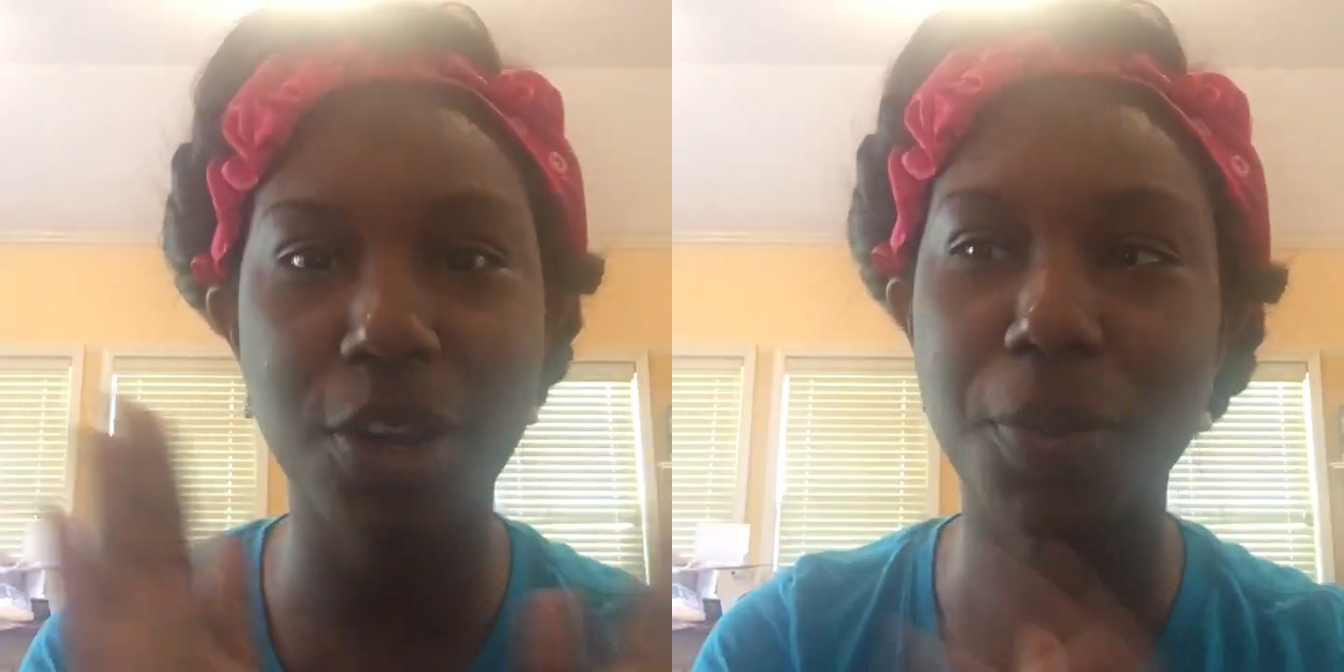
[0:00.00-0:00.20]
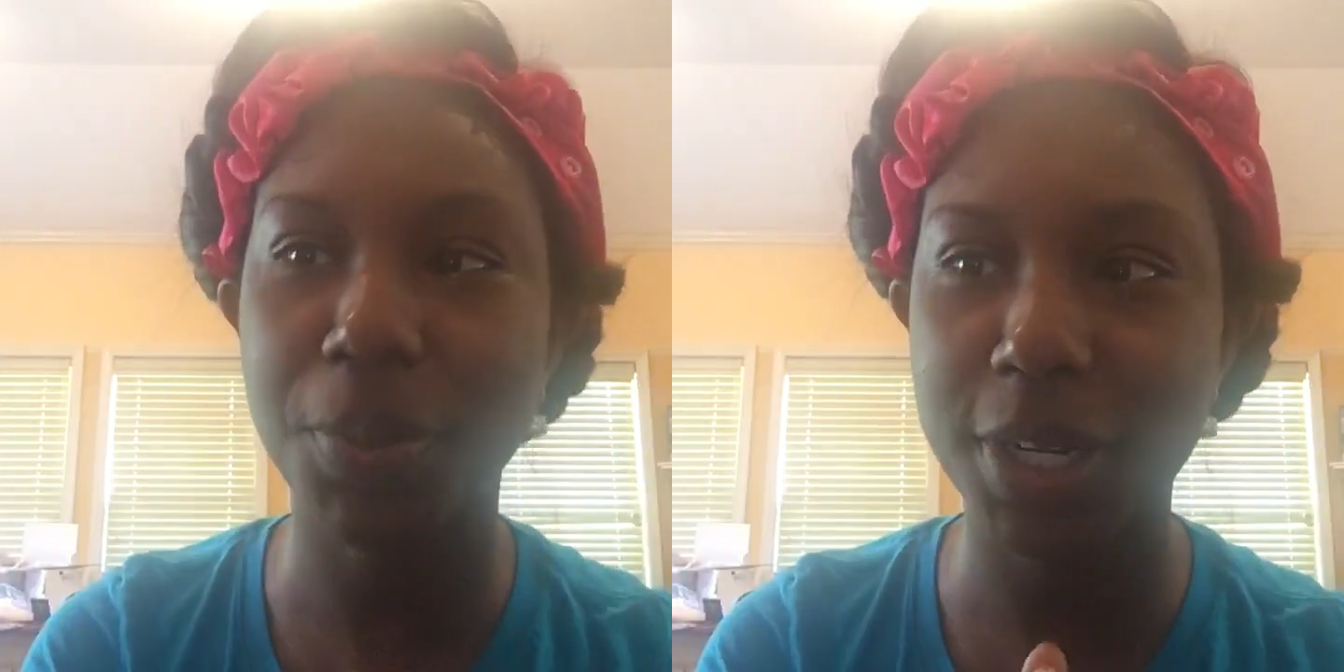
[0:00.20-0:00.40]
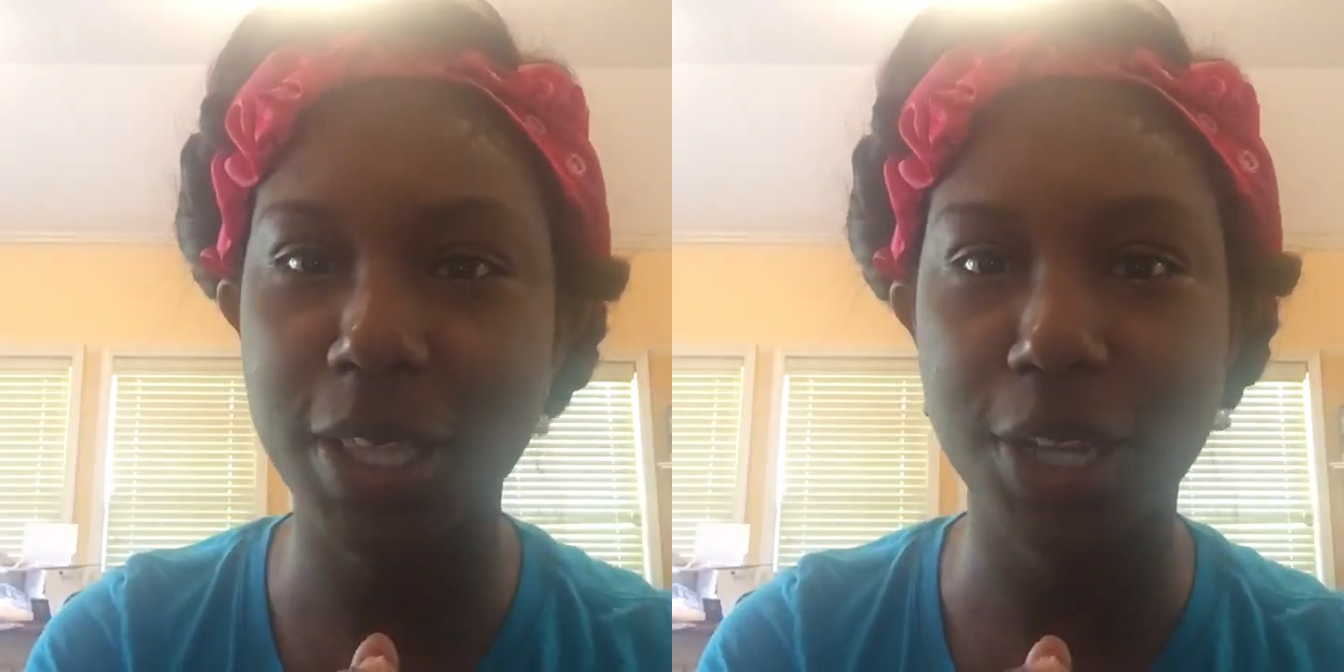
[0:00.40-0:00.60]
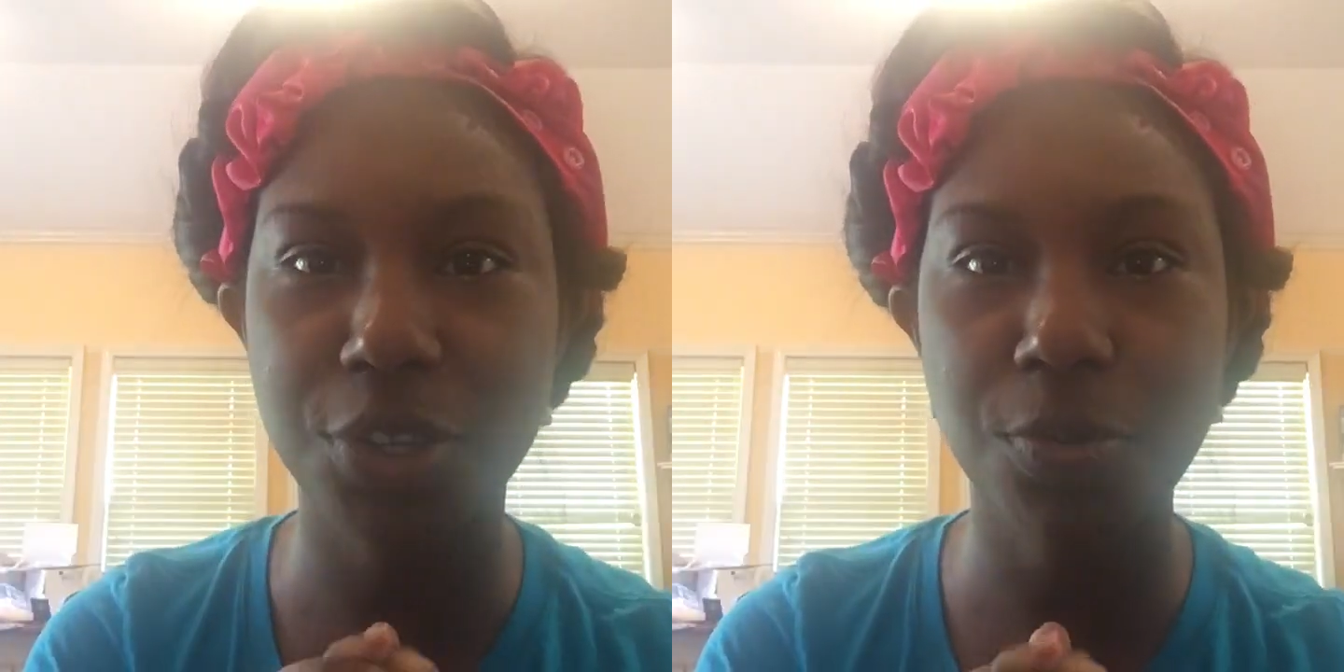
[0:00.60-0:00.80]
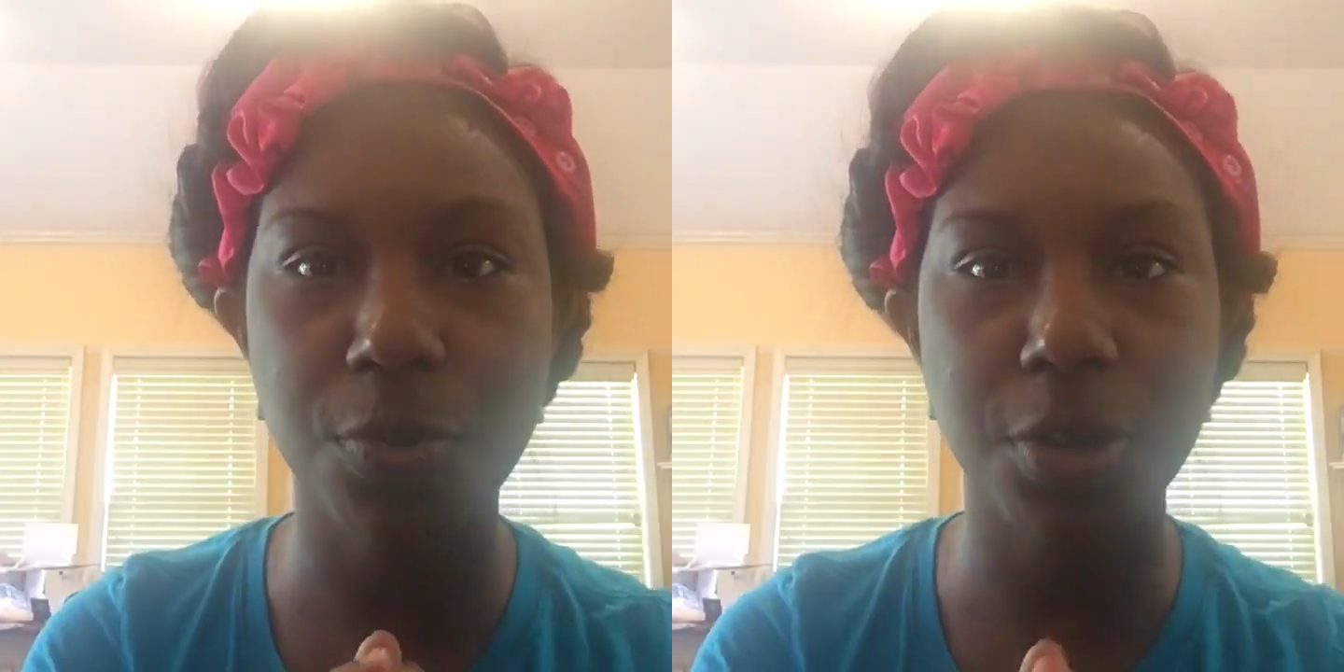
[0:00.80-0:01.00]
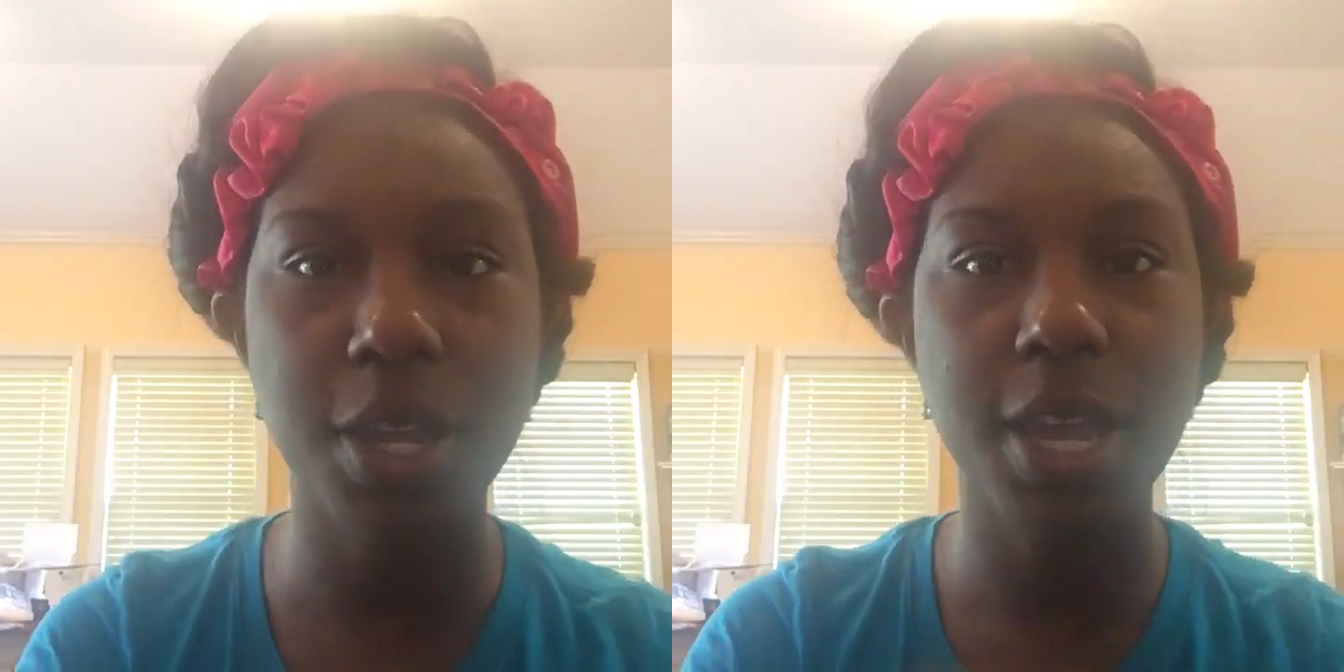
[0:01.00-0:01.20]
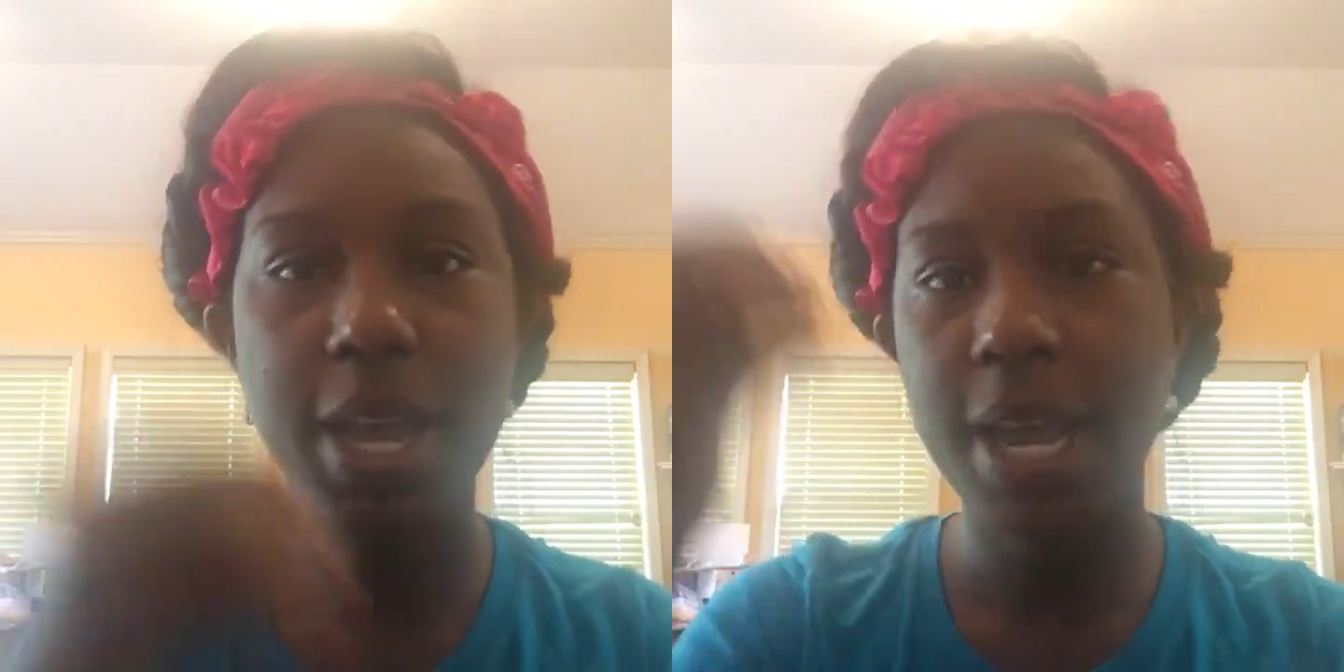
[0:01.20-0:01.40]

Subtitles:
all pretty like you want.